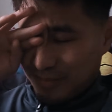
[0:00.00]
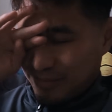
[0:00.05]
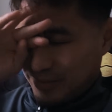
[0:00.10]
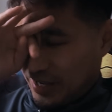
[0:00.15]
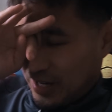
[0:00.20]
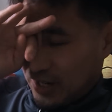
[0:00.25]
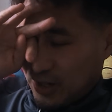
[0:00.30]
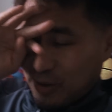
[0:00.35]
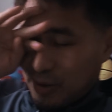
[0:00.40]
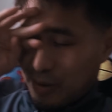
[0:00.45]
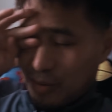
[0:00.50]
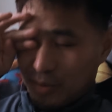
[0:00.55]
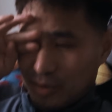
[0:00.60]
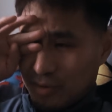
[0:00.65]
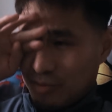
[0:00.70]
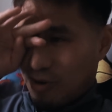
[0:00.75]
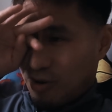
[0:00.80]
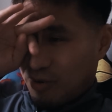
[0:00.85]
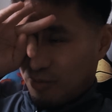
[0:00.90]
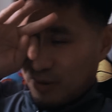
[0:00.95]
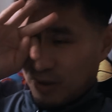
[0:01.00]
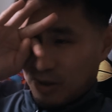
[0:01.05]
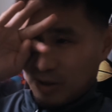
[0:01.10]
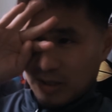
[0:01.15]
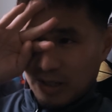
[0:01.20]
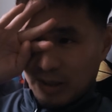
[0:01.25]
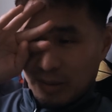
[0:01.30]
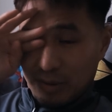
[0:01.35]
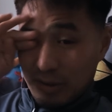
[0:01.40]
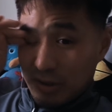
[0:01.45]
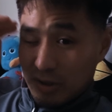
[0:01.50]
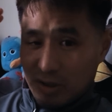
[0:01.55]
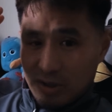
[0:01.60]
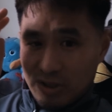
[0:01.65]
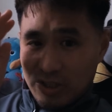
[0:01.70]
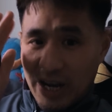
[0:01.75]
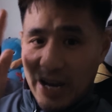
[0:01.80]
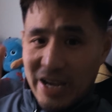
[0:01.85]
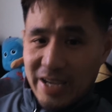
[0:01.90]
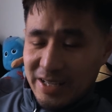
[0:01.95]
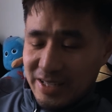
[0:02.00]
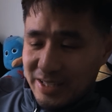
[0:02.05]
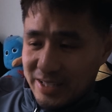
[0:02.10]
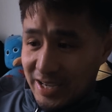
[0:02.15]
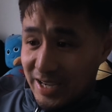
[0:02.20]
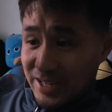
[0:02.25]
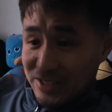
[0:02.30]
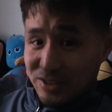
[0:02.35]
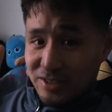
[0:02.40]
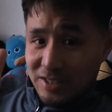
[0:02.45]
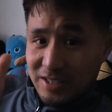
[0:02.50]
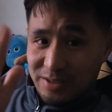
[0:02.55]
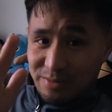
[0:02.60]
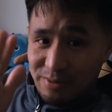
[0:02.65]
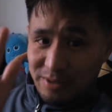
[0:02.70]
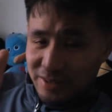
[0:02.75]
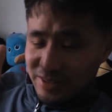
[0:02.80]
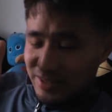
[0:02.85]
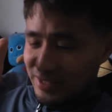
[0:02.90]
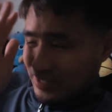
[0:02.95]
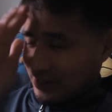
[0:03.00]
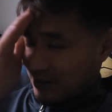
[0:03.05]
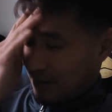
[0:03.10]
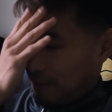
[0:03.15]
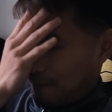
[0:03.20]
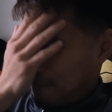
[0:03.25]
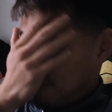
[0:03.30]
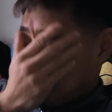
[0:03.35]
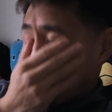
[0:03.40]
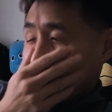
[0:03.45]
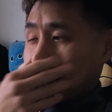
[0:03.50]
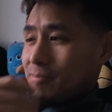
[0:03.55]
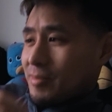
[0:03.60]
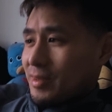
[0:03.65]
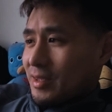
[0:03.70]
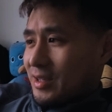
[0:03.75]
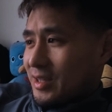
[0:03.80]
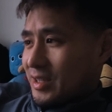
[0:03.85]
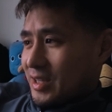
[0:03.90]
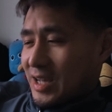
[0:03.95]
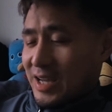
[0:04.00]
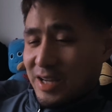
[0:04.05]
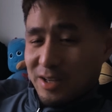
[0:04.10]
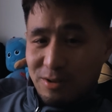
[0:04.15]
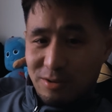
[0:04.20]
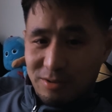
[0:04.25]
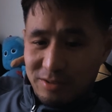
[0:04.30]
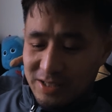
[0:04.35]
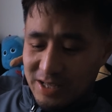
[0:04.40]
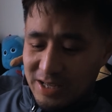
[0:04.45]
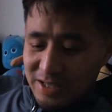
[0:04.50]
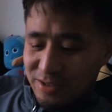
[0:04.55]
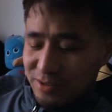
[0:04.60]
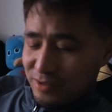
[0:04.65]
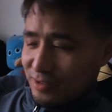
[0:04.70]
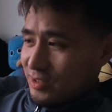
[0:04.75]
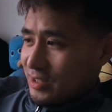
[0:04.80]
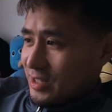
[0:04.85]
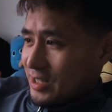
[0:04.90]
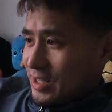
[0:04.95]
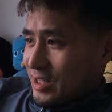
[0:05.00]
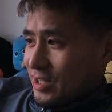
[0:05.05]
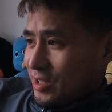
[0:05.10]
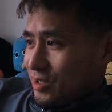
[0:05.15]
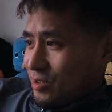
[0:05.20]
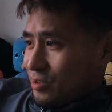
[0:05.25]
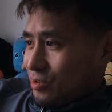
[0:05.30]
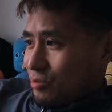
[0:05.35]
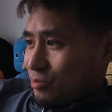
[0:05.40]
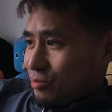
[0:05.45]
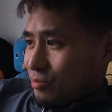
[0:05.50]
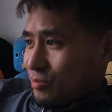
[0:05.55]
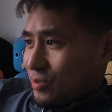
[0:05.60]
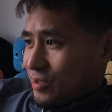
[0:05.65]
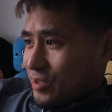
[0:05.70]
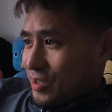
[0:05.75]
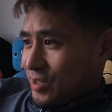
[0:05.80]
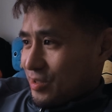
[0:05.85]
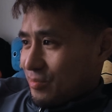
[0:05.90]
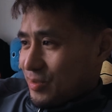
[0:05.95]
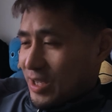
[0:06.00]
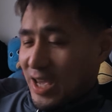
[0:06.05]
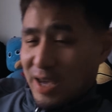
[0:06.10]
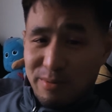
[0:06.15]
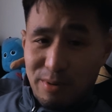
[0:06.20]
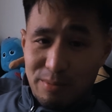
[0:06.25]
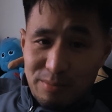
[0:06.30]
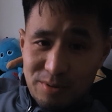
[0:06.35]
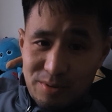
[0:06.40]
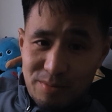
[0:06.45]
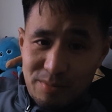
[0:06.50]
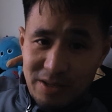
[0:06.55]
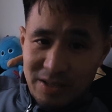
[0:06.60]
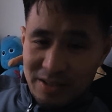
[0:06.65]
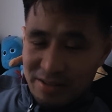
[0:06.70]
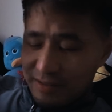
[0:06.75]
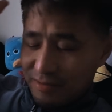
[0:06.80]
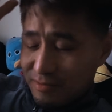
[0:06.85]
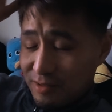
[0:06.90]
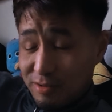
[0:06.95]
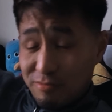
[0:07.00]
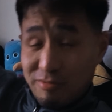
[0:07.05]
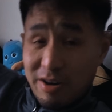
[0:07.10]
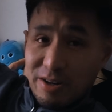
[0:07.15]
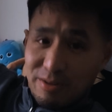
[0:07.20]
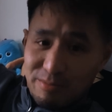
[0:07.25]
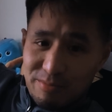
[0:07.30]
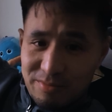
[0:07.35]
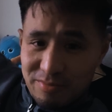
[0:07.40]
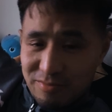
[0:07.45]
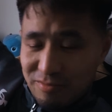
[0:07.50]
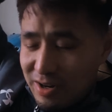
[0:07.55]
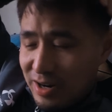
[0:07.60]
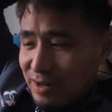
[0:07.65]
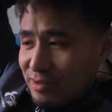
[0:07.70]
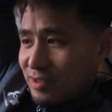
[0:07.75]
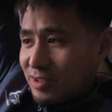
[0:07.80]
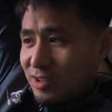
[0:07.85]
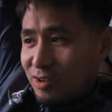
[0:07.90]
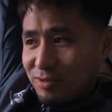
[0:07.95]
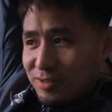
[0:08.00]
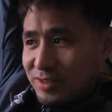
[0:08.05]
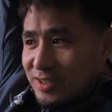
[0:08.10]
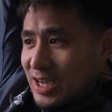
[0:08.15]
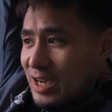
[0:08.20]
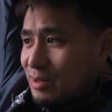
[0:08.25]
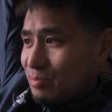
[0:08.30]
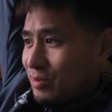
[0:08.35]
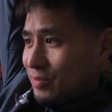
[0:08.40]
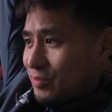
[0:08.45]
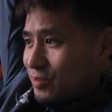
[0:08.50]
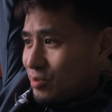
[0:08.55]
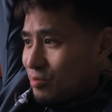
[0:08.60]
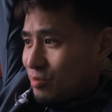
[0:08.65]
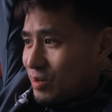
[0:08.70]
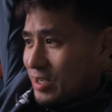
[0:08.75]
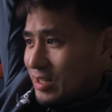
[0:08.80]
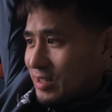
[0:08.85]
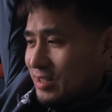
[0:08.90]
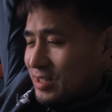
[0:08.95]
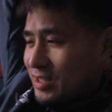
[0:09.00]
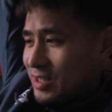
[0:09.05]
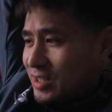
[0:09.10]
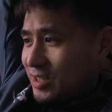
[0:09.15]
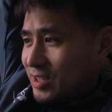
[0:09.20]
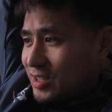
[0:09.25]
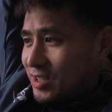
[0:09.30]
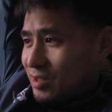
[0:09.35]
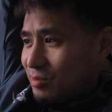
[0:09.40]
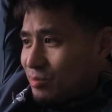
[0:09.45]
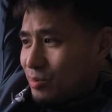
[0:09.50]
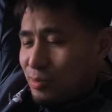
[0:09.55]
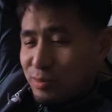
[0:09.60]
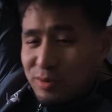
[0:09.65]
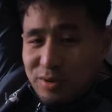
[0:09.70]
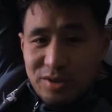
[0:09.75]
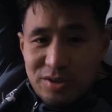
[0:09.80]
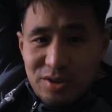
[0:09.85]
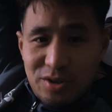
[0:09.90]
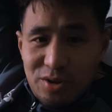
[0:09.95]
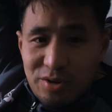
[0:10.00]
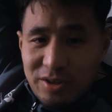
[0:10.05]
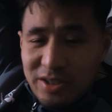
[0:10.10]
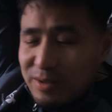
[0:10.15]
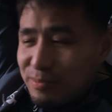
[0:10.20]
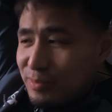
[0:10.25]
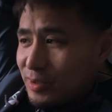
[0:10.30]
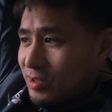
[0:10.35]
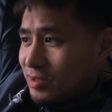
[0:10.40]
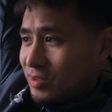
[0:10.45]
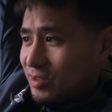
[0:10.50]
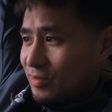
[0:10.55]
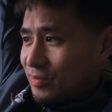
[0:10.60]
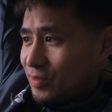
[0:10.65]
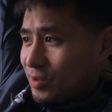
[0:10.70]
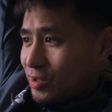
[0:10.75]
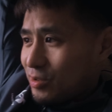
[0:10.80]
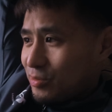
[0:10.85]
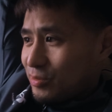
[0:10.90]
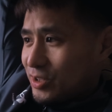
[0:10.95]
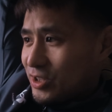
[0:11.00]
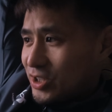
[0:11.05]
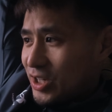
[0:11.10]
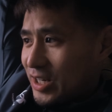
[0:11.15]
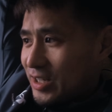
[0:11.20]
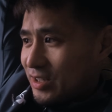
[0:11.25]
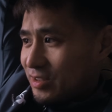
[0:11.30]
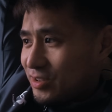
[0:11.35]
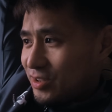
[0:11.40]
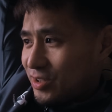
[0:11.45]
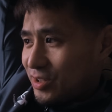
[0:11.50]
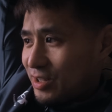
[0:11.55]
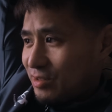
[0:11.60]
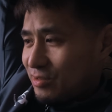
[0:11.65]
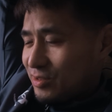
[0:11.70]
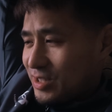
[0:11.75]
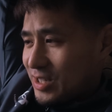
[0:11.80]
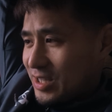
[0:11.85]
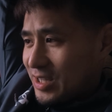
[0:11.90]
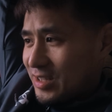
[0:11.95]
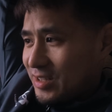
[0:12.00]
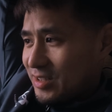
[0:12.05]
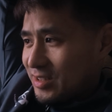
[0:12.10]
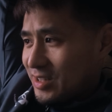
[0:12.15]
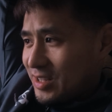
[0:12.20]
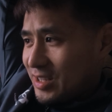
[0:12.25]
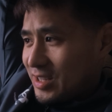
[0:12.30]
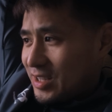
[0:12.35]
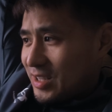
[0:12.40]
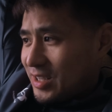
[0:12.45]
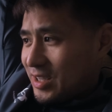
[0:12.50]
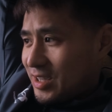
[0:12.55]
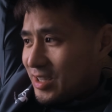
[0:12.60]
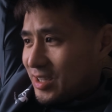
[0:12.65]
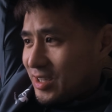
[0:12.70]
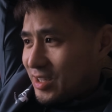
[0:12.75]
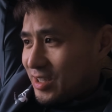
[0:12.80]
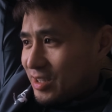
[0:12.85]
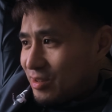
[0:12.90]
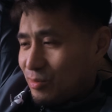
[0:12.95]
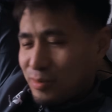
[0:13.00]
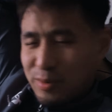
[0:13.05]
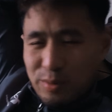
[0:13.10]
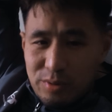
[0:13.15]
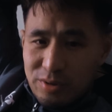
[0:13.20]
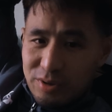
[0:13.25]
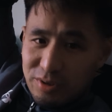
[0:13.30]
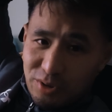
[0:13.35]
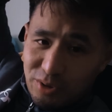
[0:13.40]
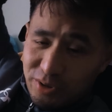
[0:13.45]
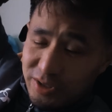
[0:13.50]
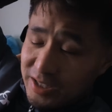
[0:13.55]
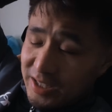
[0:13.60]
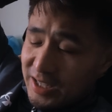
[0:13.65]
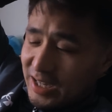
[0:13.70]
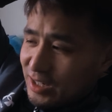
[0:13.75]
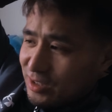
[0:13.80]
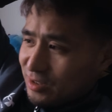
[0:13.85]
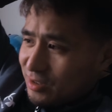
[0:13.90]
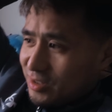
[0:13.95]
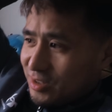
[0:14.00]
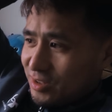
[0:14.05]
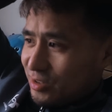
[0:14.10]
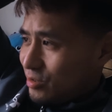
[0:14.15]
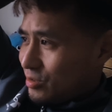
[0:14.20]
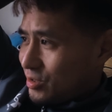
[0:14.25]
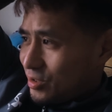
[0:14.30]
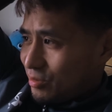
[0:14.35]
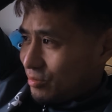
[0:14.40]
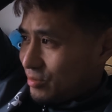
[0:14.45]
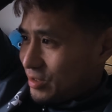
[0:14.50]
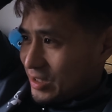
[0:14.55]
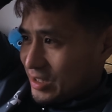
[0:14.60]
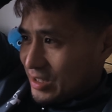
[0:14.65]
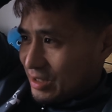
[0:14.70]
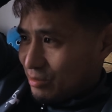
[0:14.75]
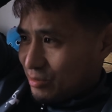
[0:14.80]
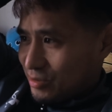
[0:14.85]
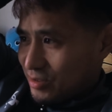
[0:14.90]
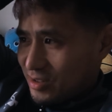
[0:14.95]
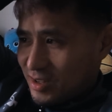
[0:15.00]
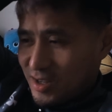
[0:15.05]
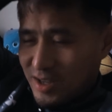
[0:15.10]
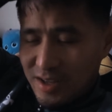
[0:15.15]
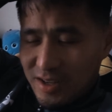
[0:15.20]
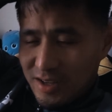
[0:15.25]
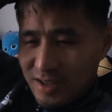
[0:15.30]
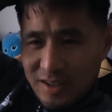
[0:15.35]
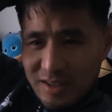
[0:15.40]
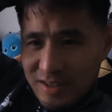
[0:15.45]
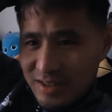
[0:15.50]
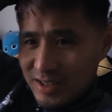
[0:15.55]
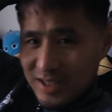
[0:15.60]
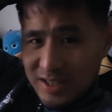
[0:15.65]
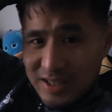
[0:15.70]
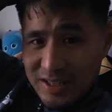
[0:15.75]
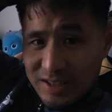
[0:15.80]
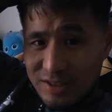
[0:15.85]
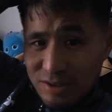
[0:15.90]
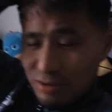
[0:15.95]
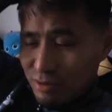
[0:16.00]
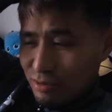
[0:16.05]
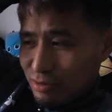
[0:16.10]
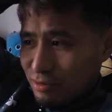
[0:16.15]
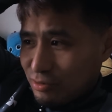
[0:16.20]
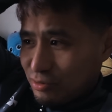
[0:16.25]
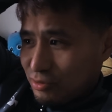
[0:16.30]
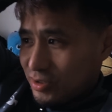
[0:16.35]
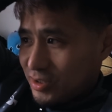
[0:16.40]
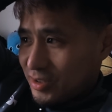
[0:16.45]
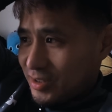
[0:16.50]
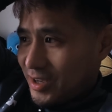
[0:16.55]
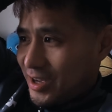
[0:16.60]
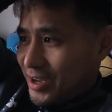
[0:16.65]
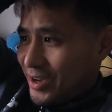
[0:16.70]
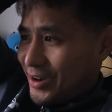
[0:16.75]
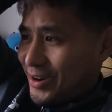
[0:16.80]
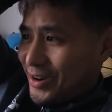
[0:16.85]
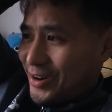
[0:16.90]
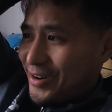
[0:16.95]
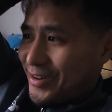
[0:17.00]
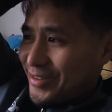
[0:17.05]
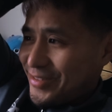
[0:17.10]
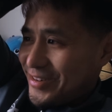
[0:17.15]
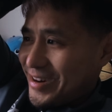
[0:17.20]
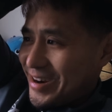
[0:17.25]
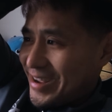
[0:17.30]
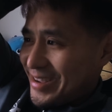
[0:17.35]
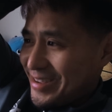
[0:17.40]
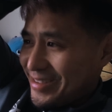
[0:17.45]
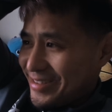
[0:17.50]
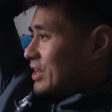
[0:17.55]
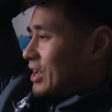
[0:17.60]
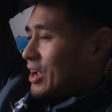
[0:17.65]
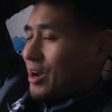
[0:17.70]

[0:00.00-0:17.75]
I knew it was wrong because I was chatting casually with a guy called Daniel, who came up to me, well, ran alongside me for a while, and we were just talking because he followed the channel, so that was nice. And we were just talking casually, so I don't think I was near 200 heart rate.